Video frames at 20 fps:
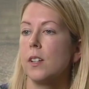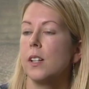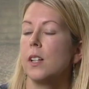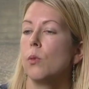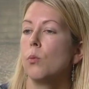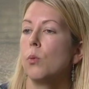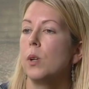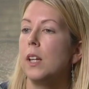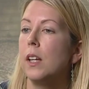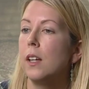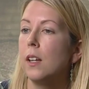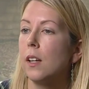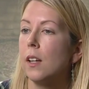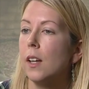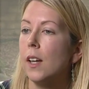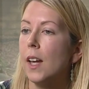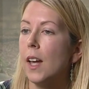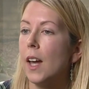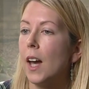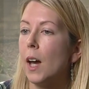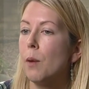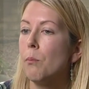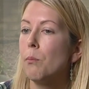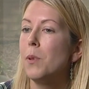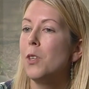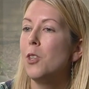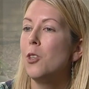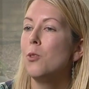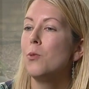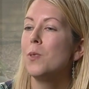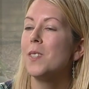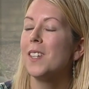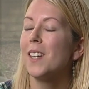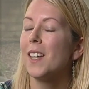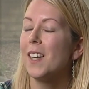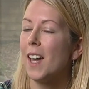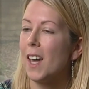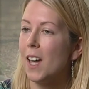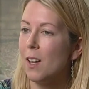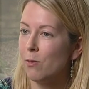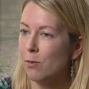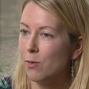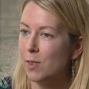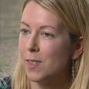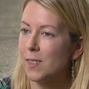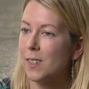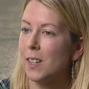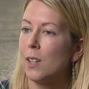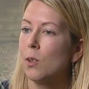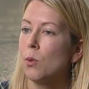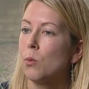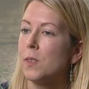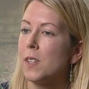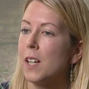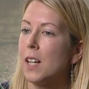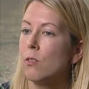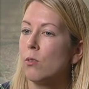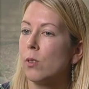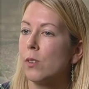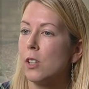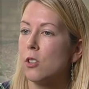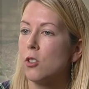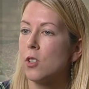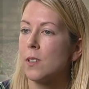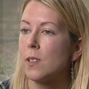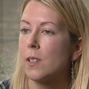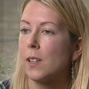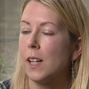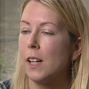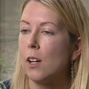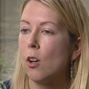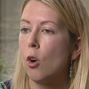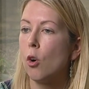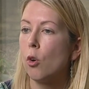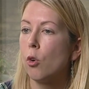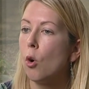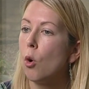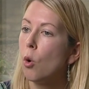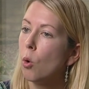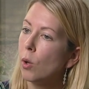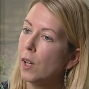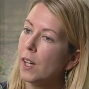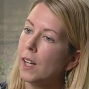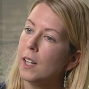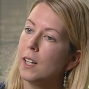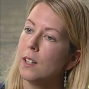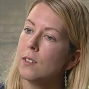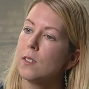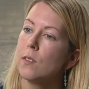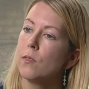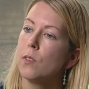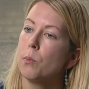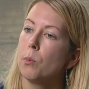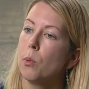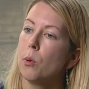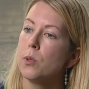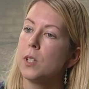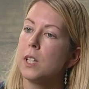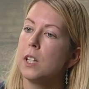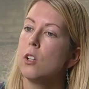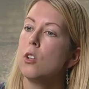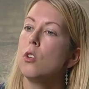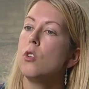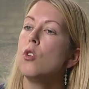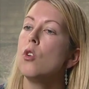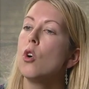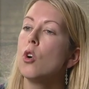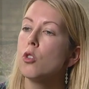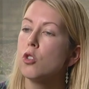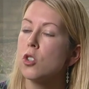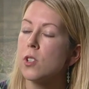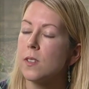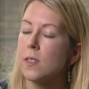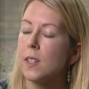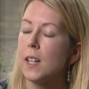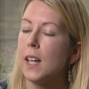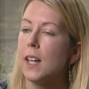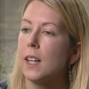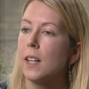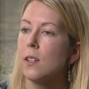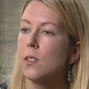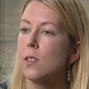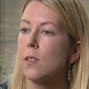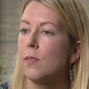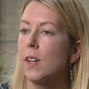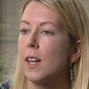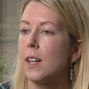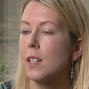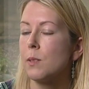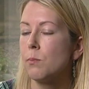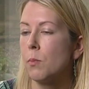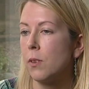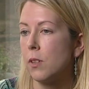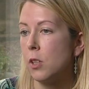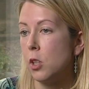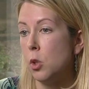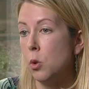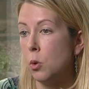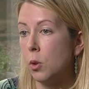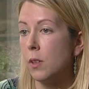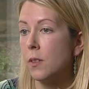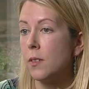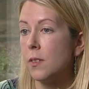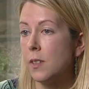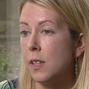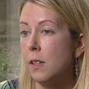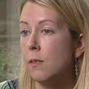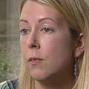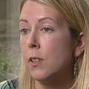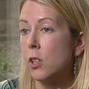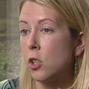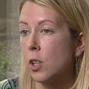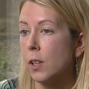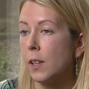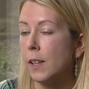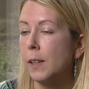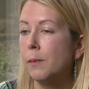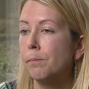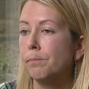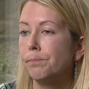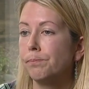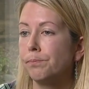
in a week and be using it every single day religiously on all areas of the body, not just the areas of eczema that you can see visually.